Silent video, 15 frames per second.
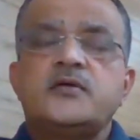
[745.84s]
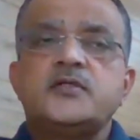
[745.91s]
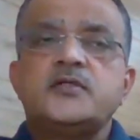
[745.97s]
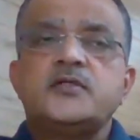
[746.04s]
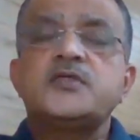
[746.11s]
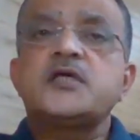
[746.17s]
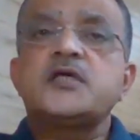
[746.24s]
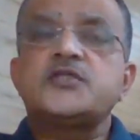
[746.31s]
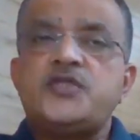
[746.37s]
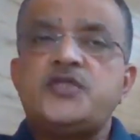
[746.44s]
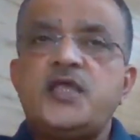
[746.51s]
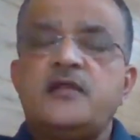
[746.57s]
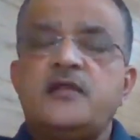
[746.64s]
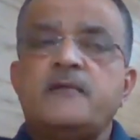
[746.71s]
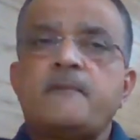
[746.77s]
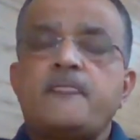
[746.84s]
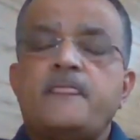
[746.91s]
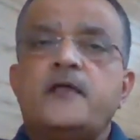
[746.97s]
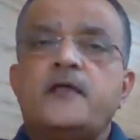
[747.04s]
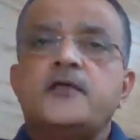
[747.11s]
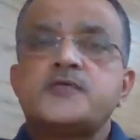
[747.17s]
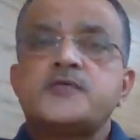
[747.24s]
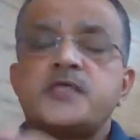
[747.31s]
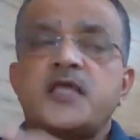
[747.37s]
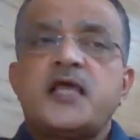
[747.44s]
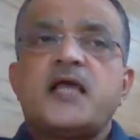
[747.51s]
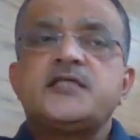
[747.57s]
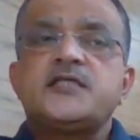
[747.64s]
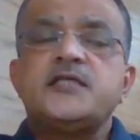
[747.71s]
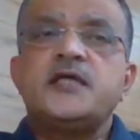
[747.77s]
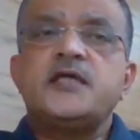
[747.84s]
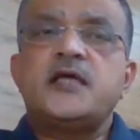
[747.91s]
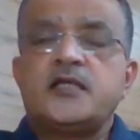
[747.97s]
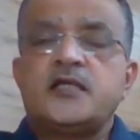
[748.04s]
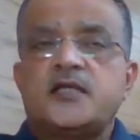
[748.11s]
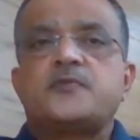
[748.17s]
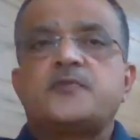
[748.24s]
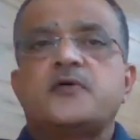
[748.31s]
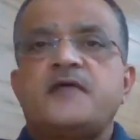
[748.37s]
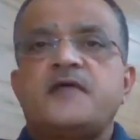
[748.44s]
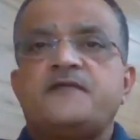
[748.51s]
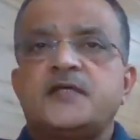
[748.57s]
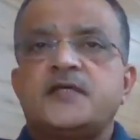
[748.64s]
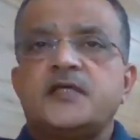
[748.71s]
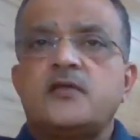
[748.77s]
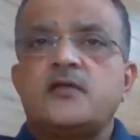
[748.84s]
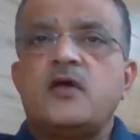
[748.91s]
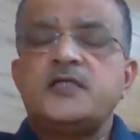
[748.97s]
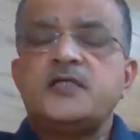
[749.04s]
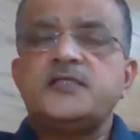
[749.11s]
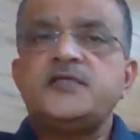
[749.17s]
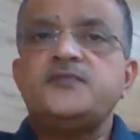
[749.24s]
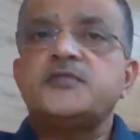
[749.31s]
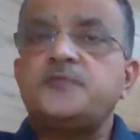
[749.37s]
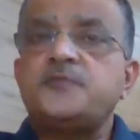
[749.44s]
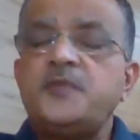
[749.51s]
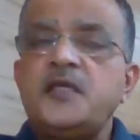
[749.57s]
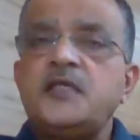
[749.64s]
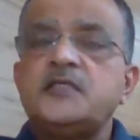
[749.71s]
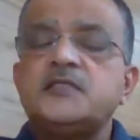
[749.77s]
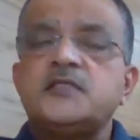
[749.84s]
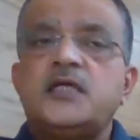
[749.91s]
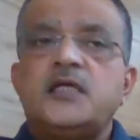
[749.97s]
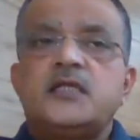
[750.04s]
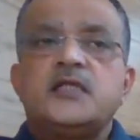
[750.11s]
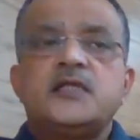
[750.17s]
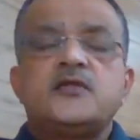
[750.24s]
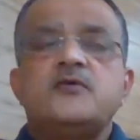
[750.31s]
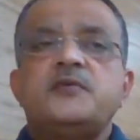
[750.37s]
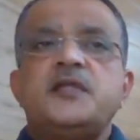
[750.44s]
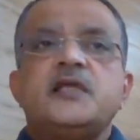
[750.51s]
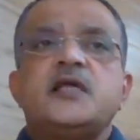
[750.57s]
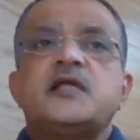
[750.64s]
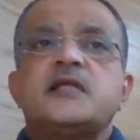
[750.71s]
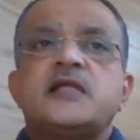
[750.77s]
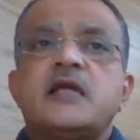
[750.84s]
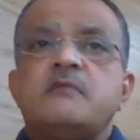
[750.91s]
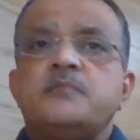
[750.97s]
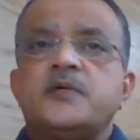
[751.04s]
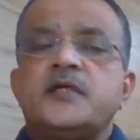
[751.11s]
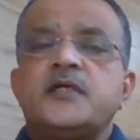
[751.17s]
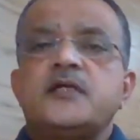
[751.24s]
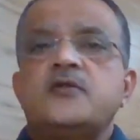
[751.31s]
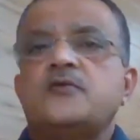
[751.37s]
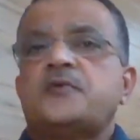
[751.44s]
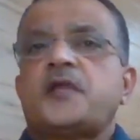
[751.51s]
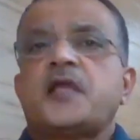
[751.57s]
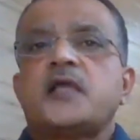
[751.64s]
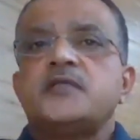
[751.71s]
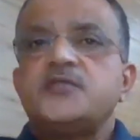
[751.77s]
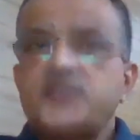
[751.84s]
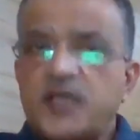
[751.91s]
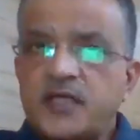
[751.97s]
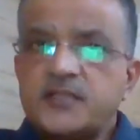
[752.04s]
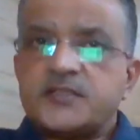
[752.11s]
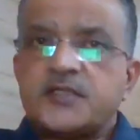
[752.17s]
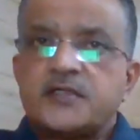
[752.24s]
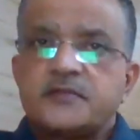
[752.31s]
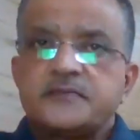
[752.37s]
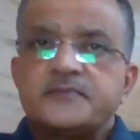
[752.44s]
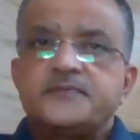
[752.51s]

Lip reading: using a chain, using hashing and a cryptographic technology, which means that nobody can tamper it and nobody can change it.